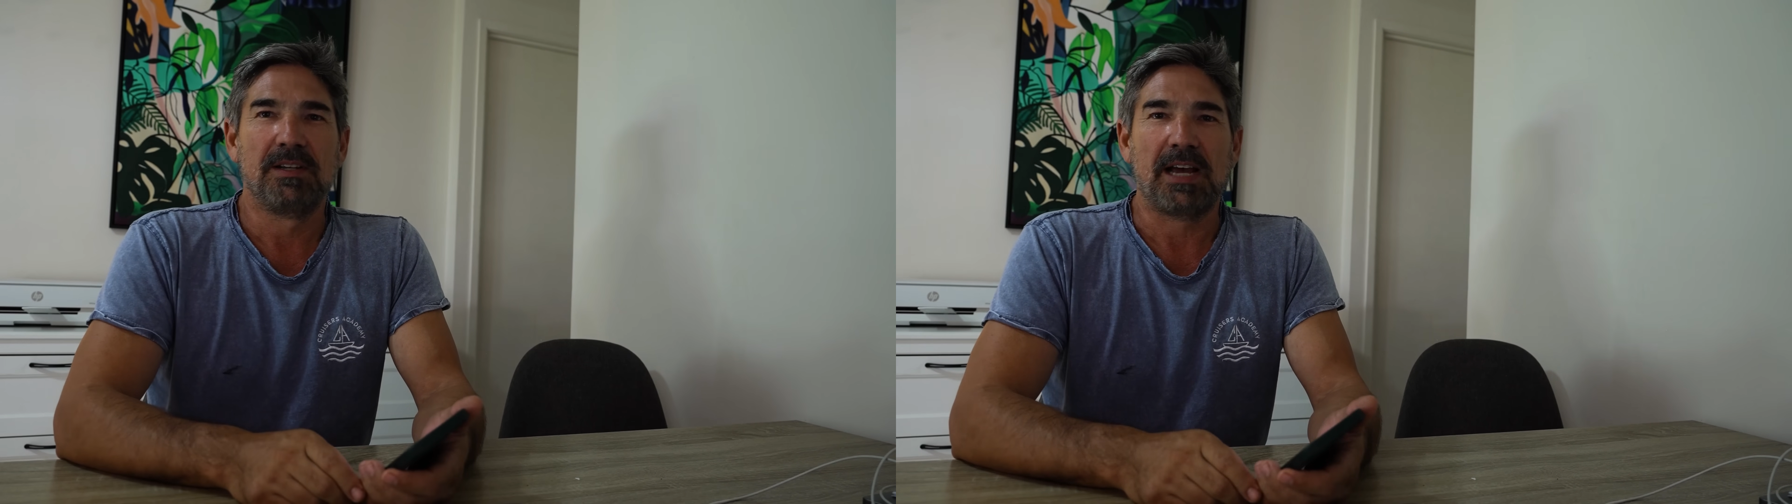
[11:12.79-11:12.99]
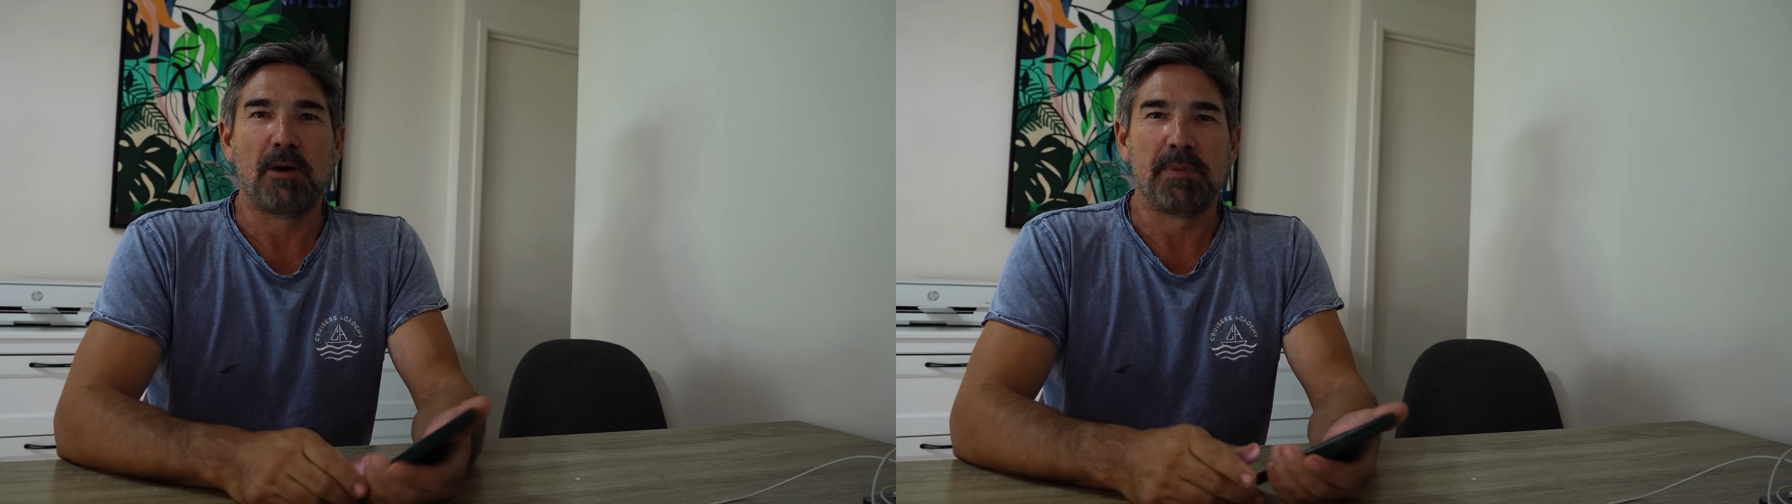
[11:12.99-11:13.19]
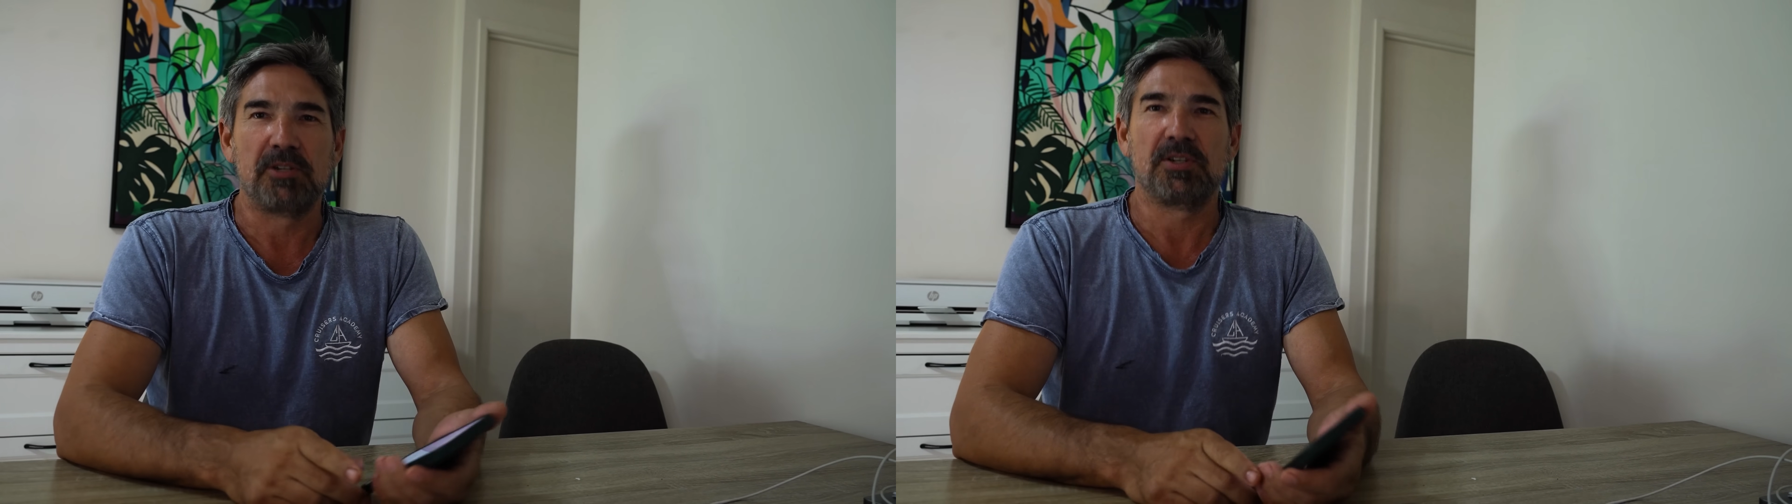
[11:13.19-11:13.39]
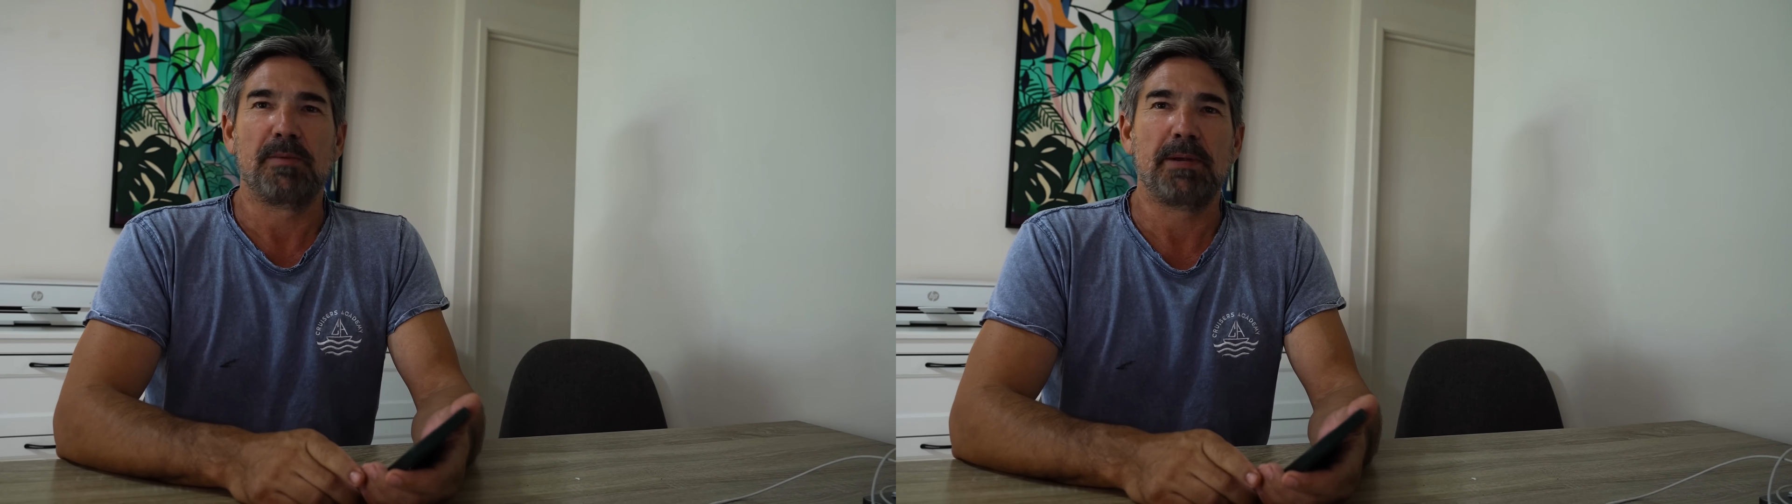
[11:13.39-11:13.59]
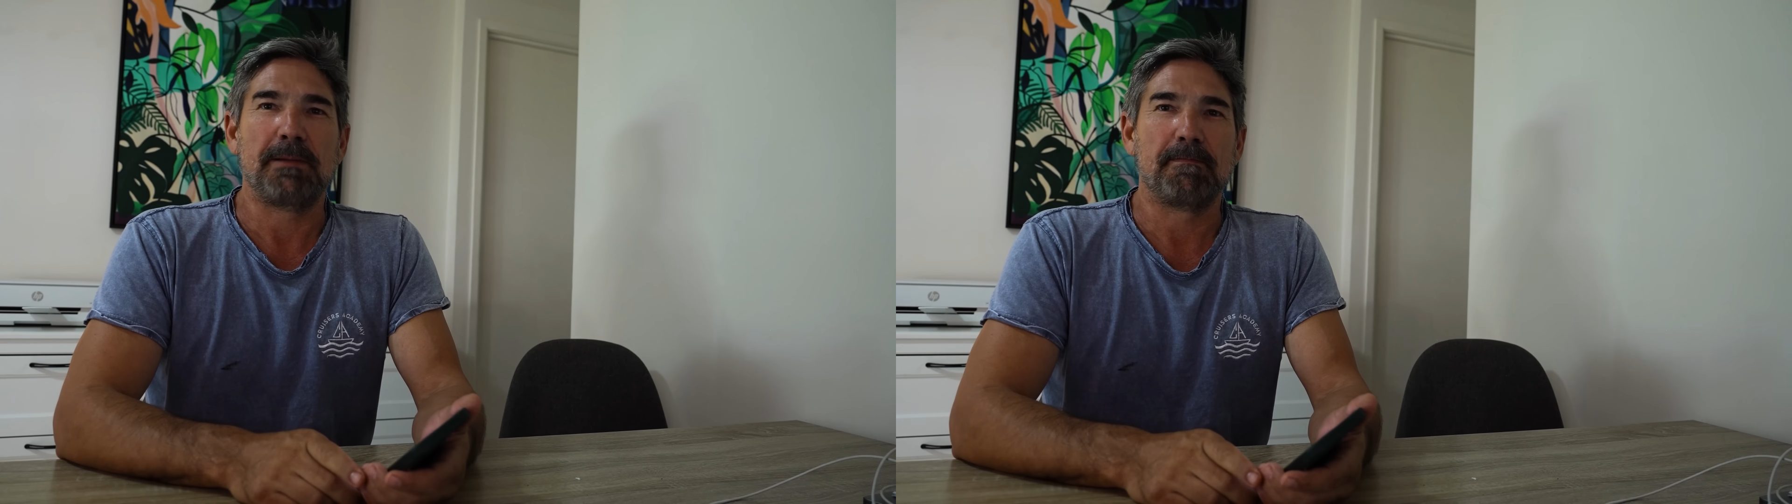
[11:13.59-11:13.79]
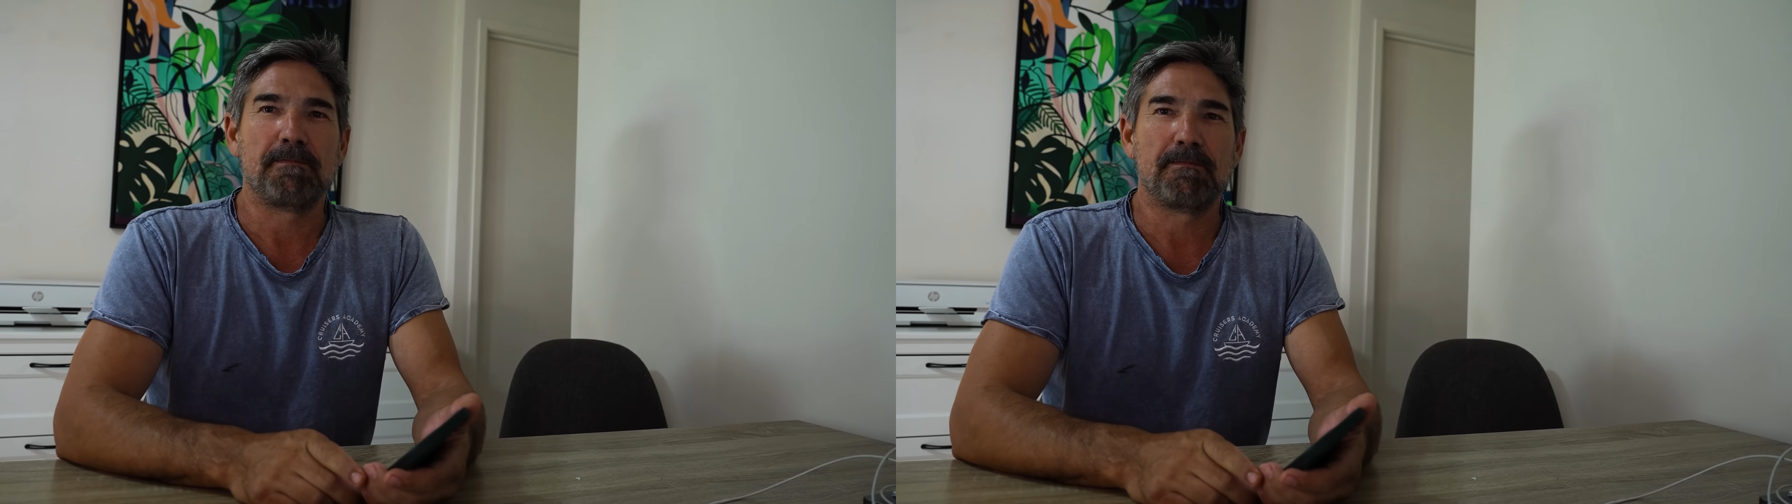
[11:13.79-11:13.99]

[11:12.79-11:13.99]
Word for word: How big should it be?